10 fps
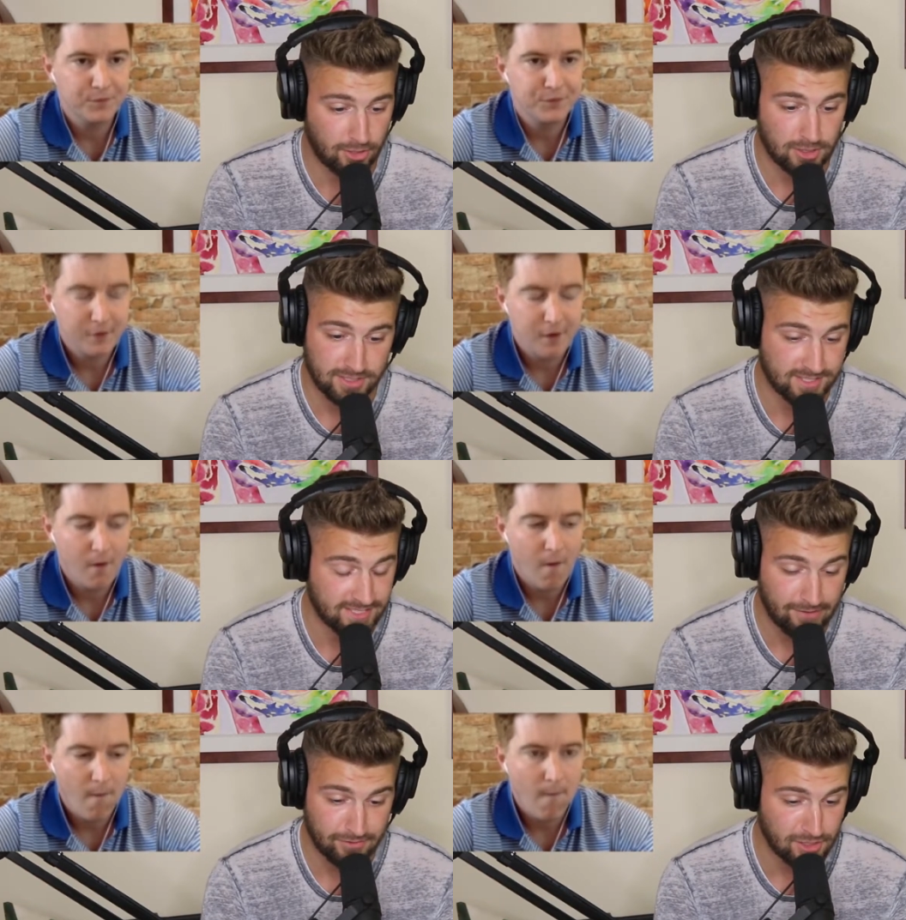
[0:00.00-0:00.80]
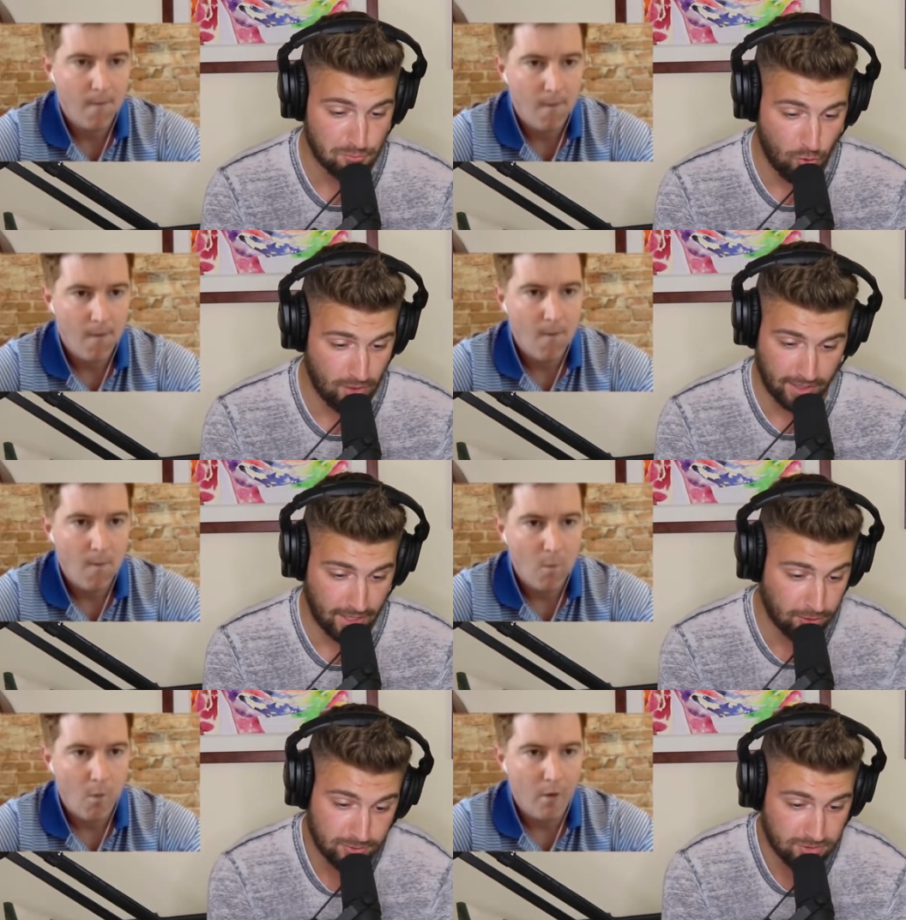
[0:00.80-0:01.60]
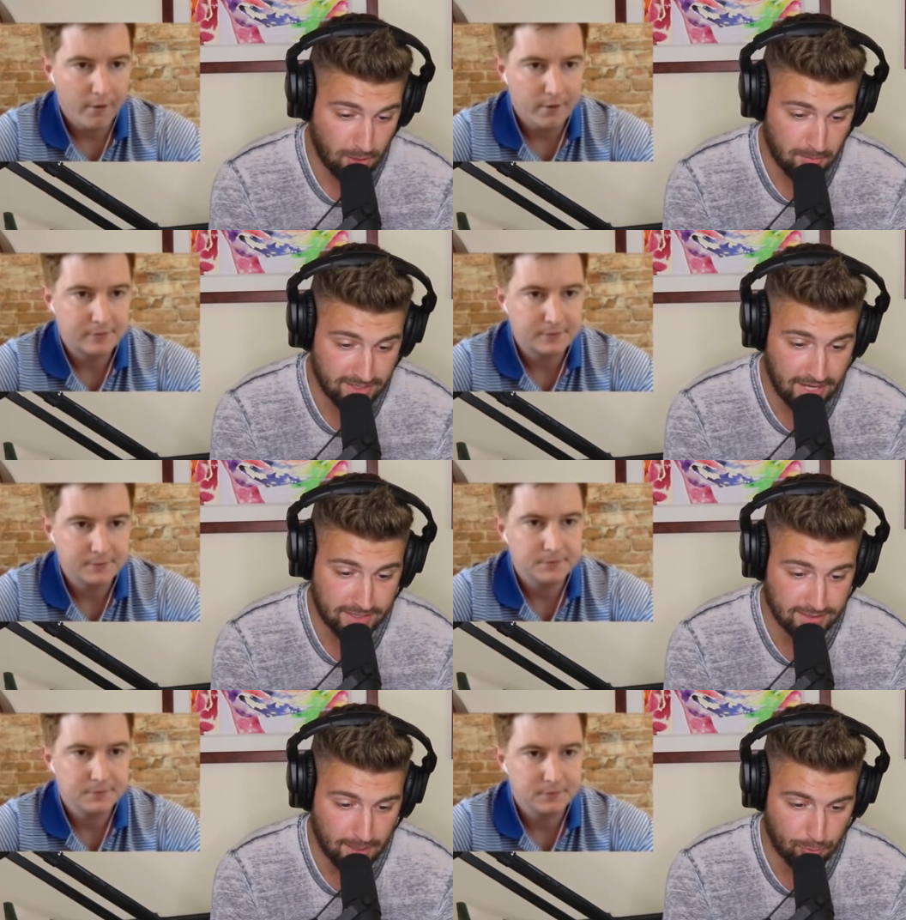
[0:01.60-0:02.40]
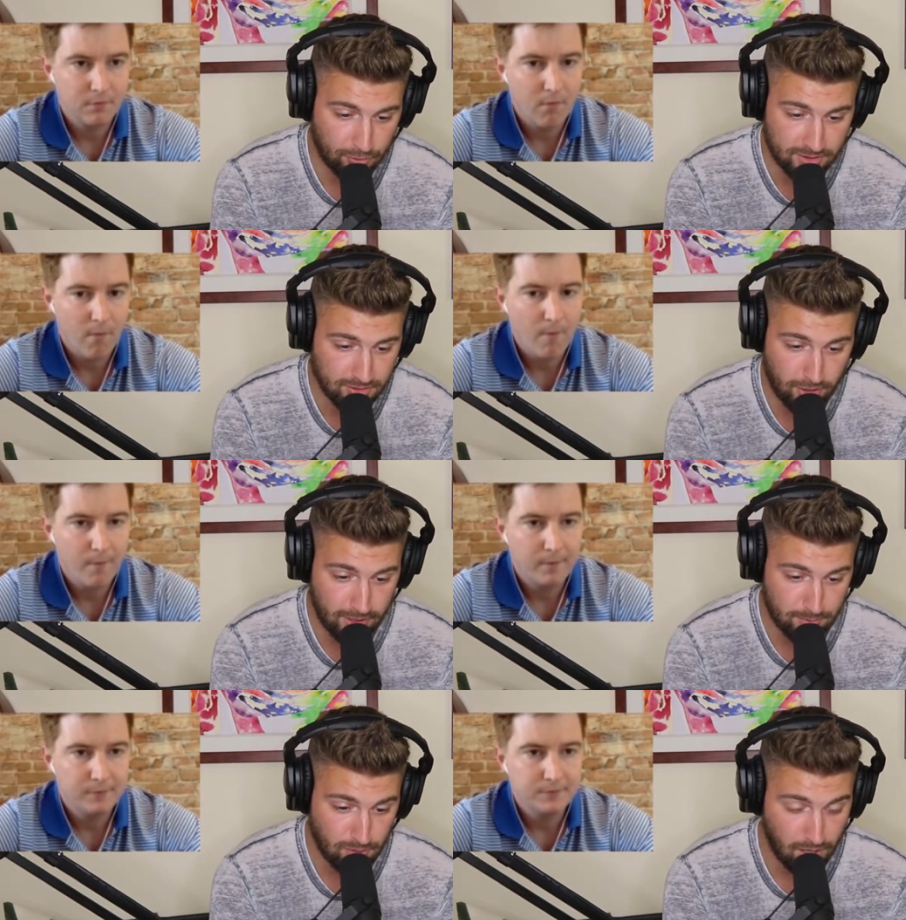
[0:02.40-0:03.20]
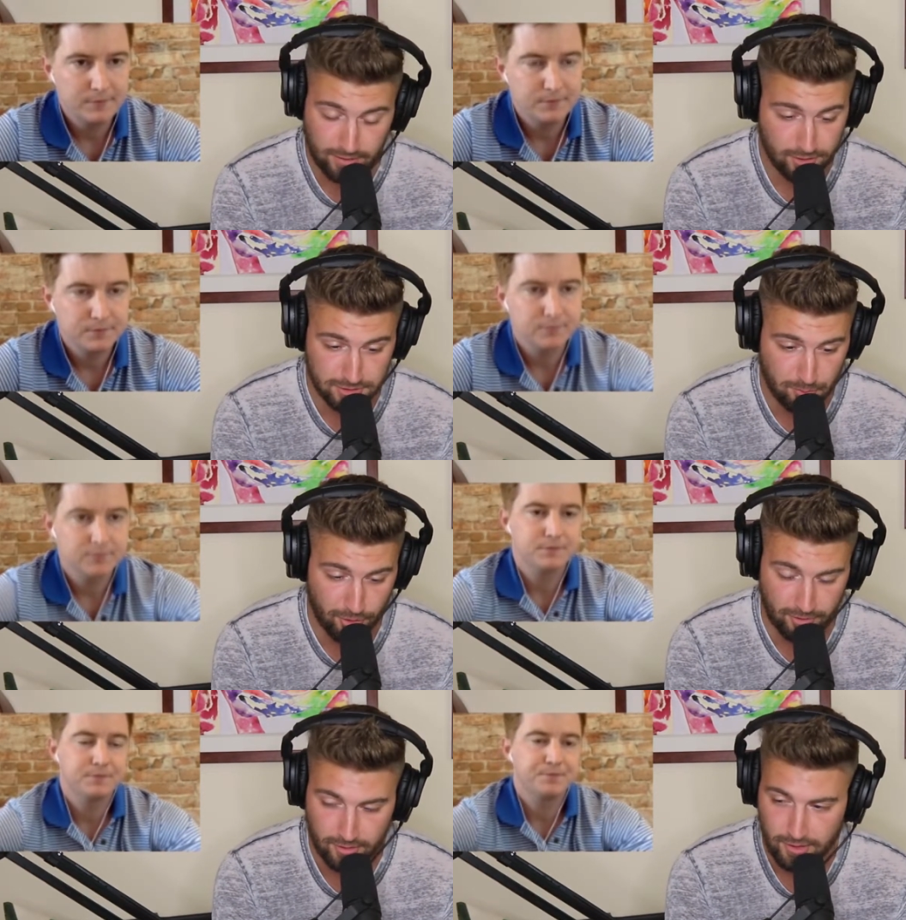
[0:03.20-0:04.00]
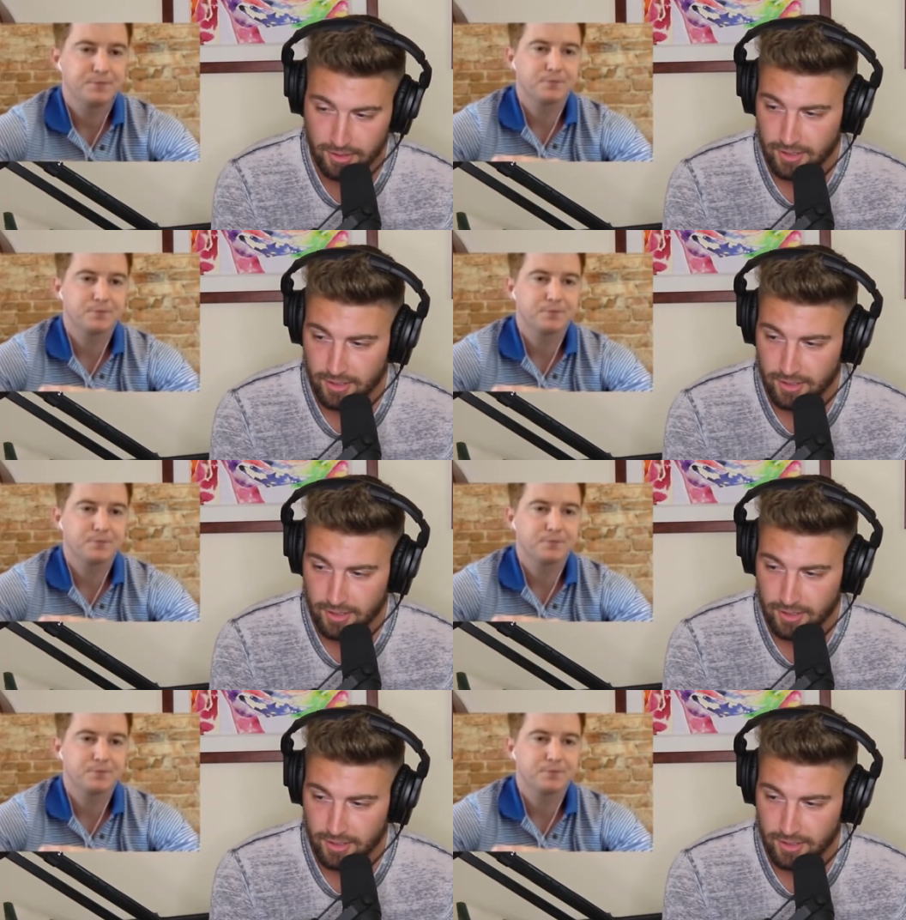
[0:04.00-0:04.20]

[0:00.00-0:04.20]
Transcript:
Speaker 1: your call at seven in the morning. I don't start my day at that point. Sorry, I'm not an early bird.